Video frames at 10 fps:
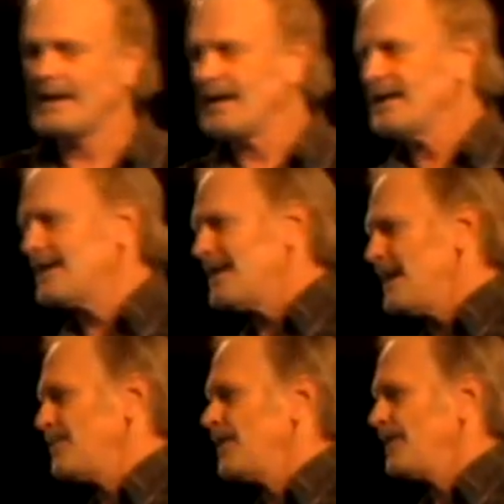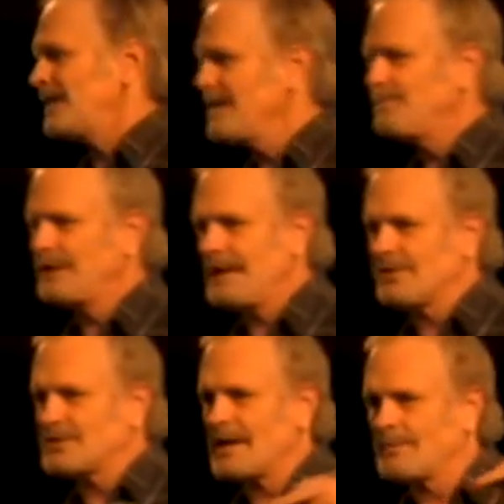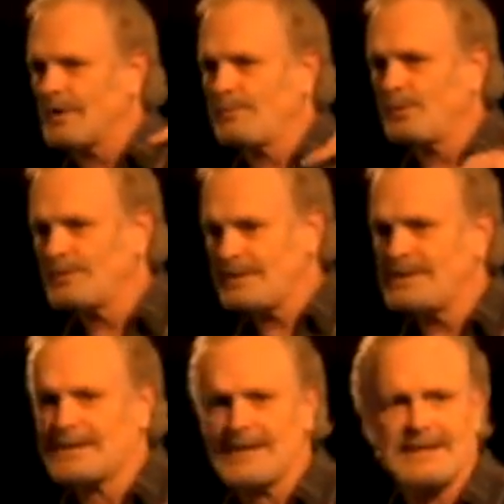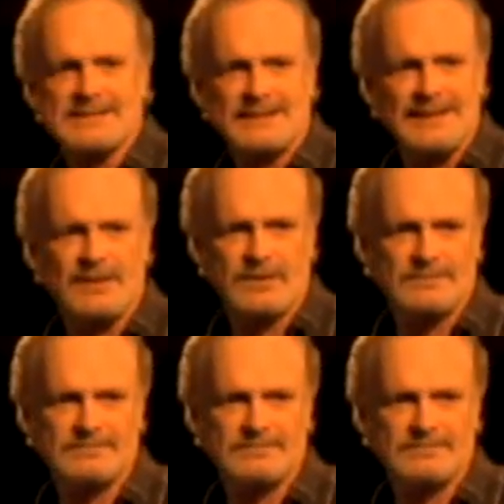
I got a couple of key players, and I'm going to put these guys together.